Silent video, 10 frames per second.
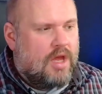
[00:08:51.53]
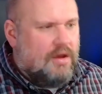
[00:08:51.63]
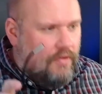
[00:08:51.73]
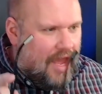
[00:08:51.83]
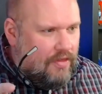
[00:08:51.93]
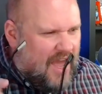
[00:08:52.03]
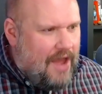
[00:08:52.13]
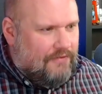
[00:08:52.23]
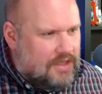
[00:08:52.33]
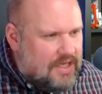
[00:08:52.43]
they
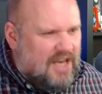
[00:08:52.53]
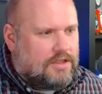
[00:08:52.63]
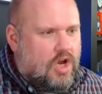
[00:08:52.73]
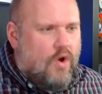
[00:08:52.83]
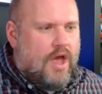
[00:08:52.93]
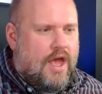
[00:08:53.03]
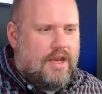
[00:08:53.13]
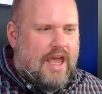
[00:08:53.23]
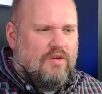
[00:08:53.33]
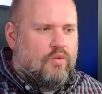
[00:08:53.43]
have decided to go ahead
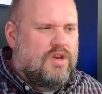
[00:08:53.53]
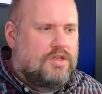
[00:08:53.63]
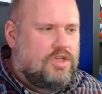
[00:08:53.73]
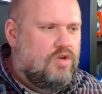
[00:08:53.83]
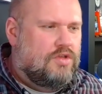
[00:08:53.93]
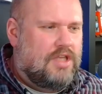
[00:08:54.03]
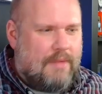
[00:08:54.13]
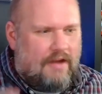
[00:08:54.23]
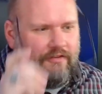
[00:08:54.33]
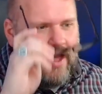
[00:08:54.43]
and reduce the
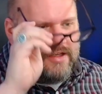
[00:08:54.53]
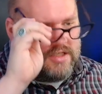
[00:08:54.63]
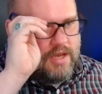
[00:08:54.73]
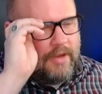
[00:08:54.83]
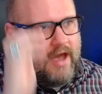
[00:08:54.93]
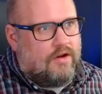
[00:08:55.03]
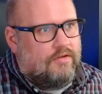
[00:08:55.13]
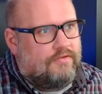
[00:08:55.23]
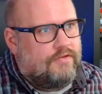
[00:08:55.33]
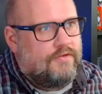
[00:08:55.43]
amount of flights coming out
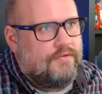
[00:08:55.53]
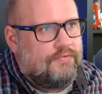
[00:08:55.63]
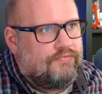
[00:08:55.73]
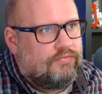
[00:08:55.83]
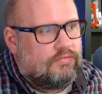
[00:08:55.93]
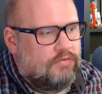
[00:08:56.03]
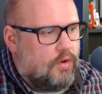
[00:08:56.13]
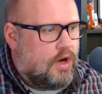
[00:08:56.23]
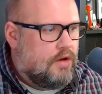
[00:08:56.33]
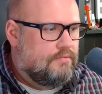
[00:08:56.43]
of Newark.